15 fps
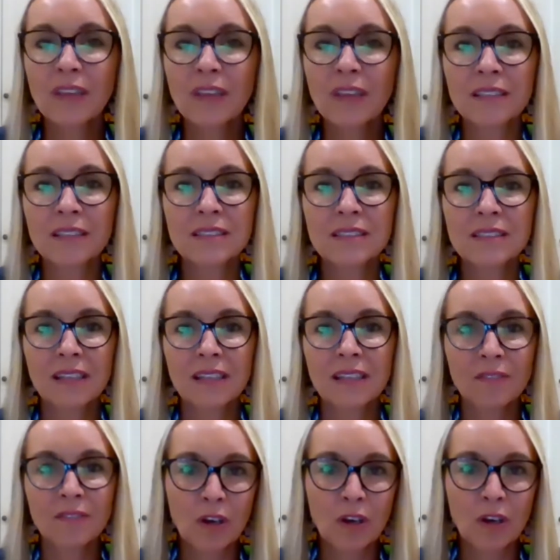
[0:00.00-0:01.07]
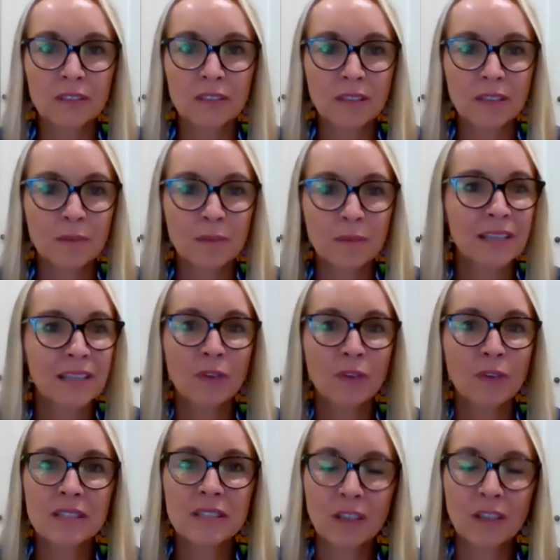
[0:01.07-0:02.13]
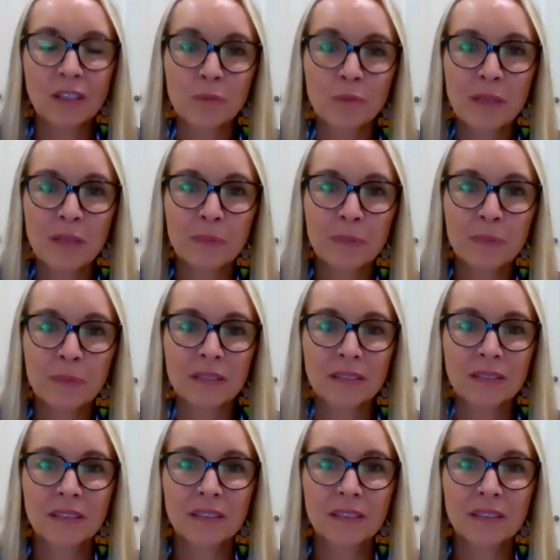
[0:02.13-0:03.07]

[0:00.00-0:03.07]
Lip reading: things that they forgot about focusing on people.